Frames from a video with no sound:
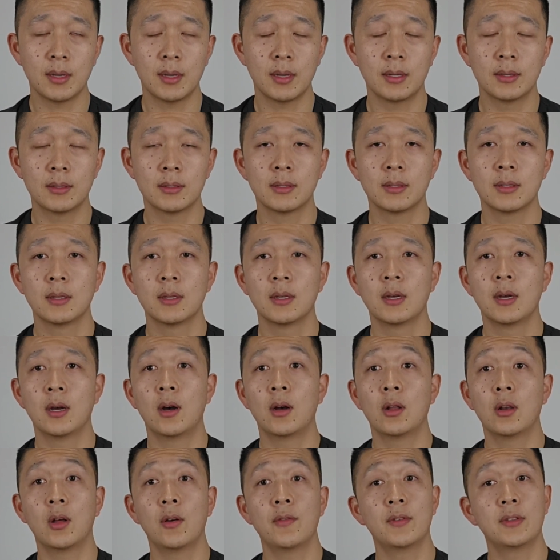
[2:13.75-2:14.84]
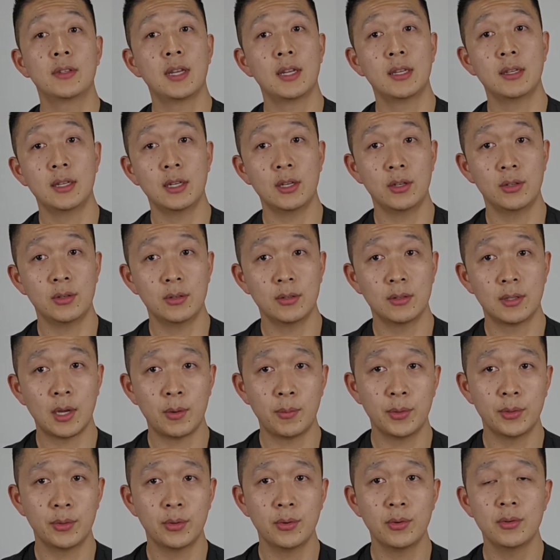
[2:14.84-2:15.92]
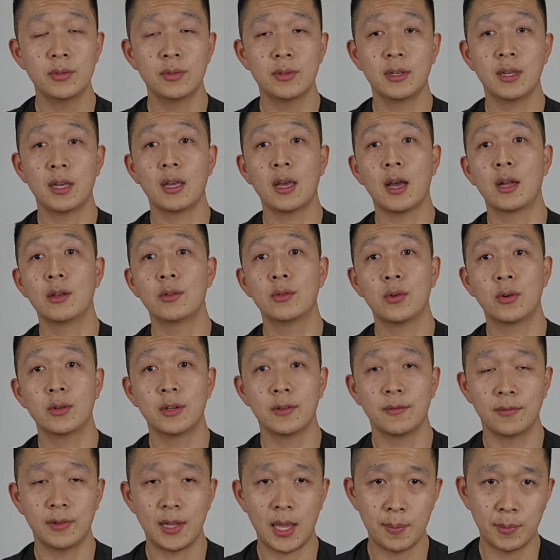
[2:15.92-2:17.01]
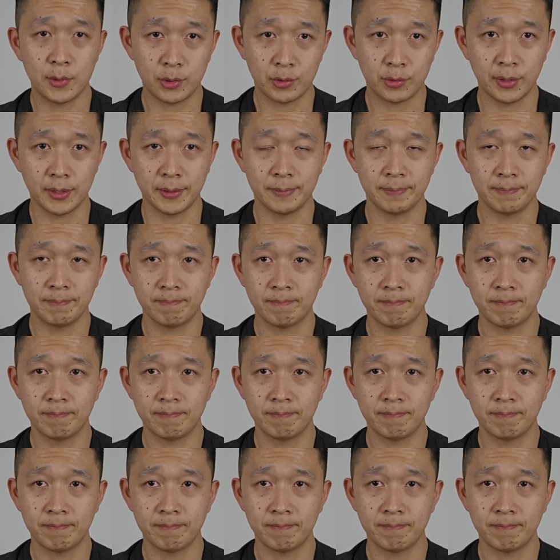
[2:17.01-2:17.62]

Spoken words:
as a lot of the tendon issues that we do see are non-inflammatory.